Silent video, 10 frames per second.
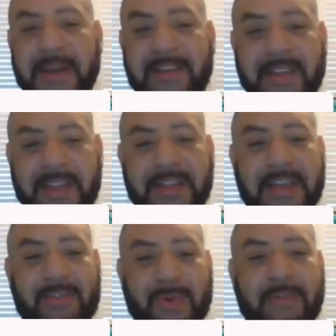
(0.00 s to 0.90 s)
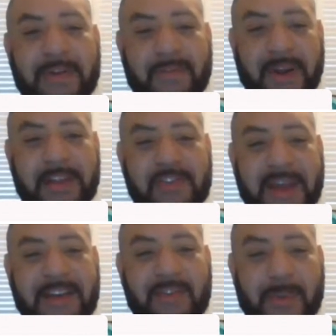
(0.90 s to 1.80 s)
because I think they sort of unfairly
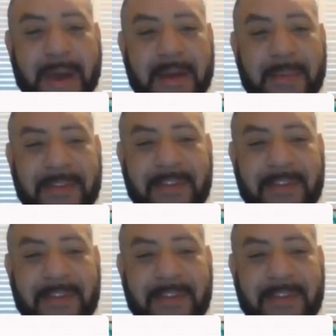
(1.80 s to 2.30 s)
tried to sue him out of